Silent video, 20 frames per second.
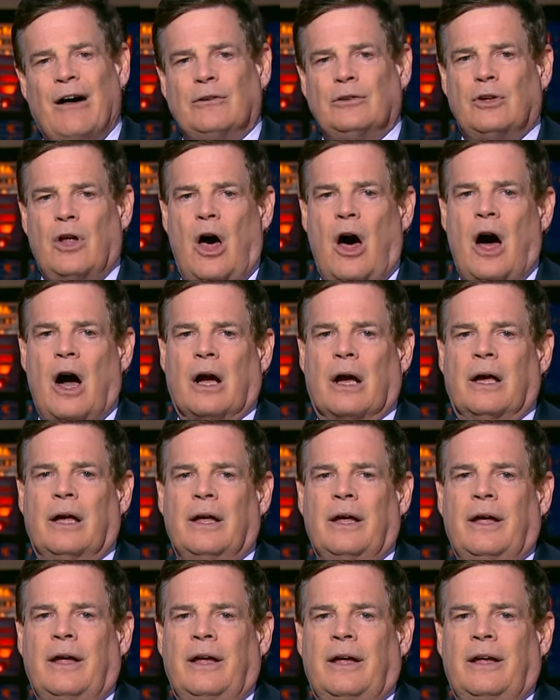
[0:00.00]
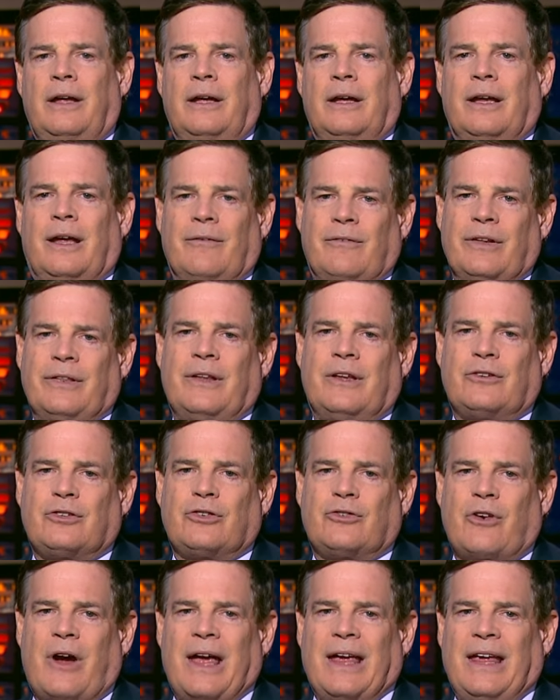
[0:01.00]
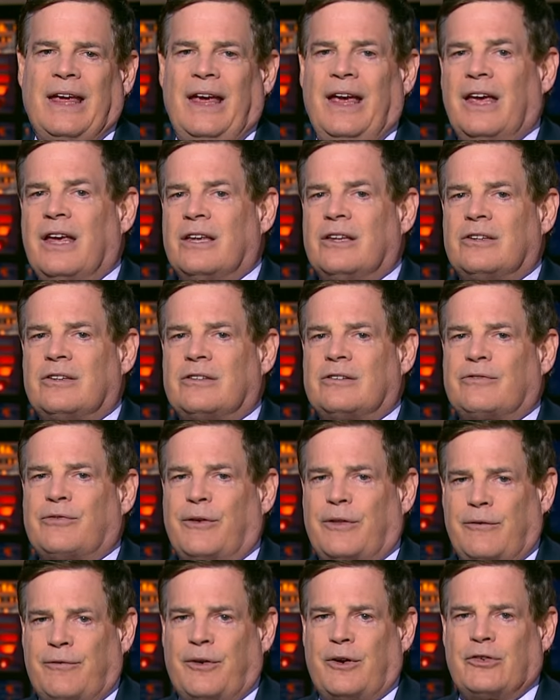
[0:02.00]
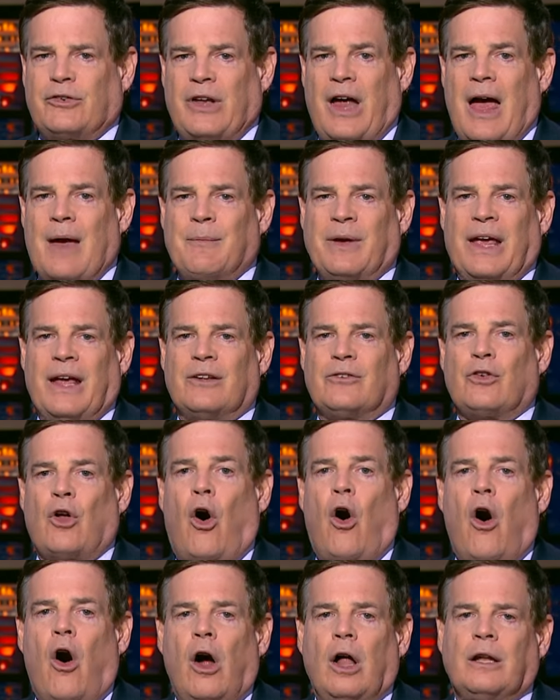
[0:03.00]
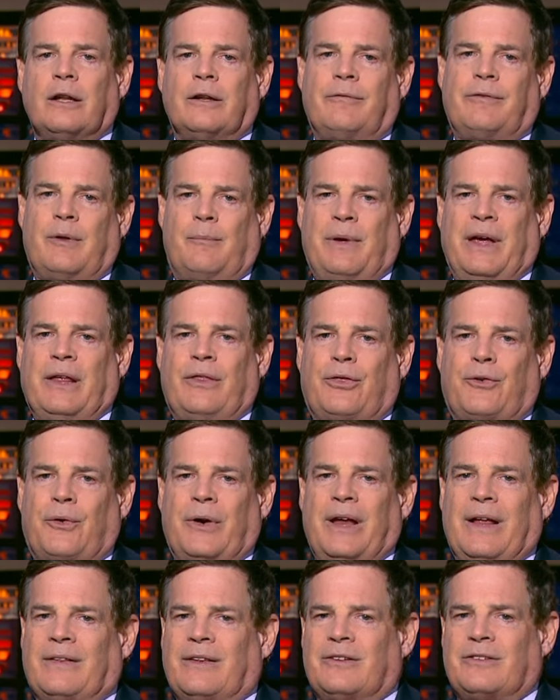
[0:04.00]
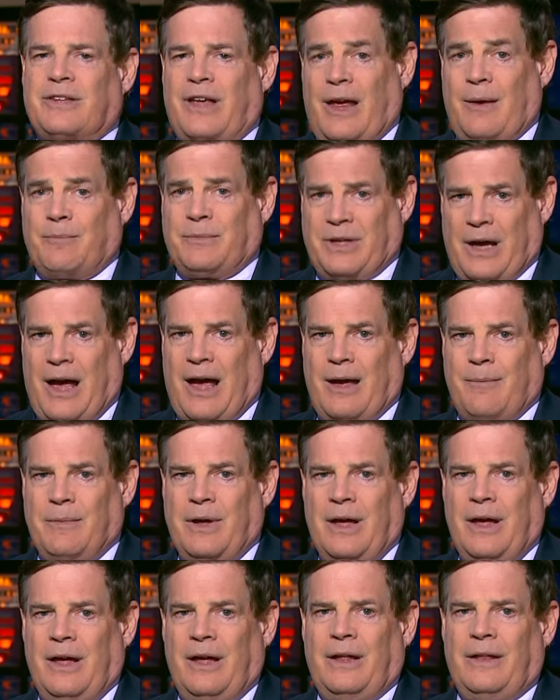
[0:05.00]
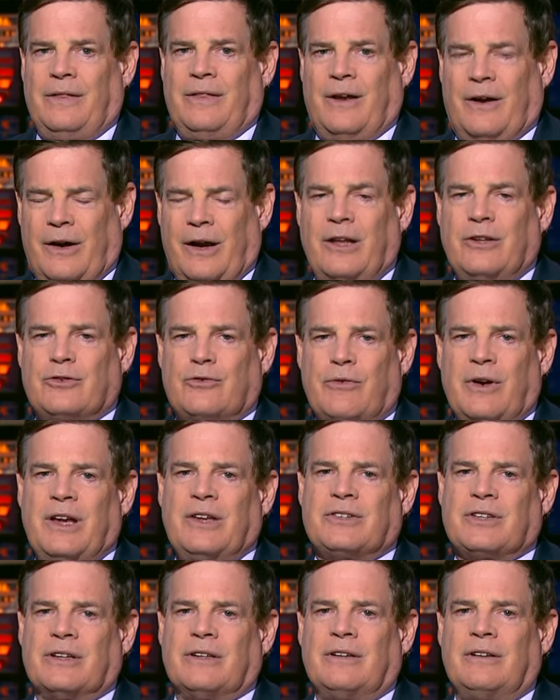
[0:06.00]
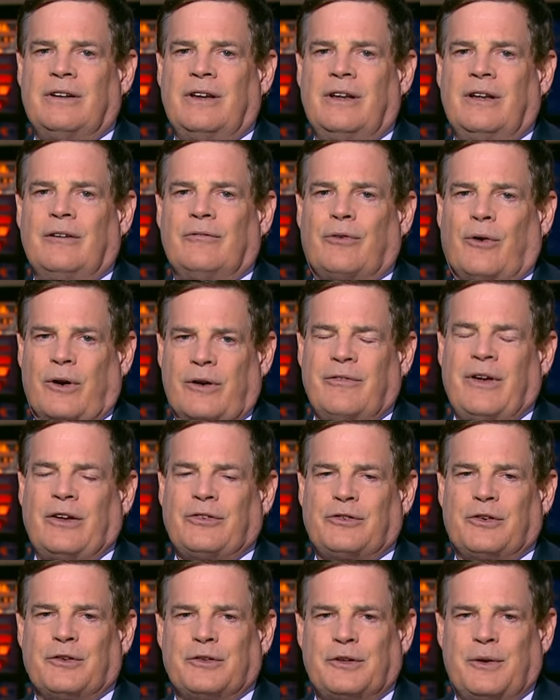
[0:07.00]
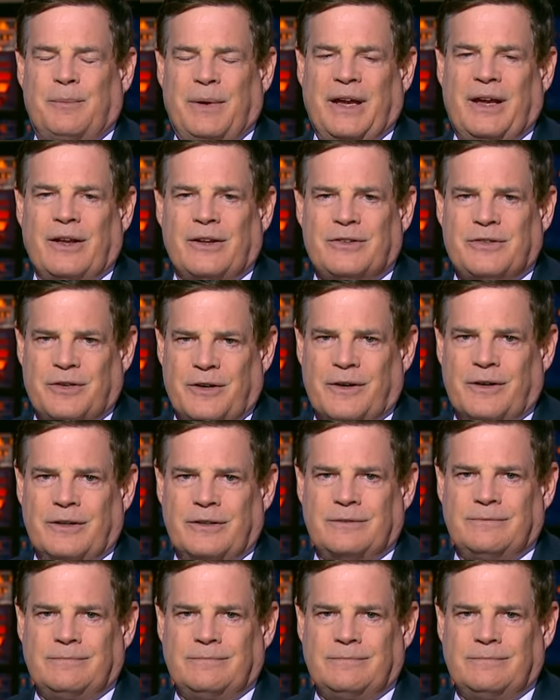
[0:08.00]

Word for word: long given this strike is for the first time against all of the big three at the same time, there is reason for investors to be concerned.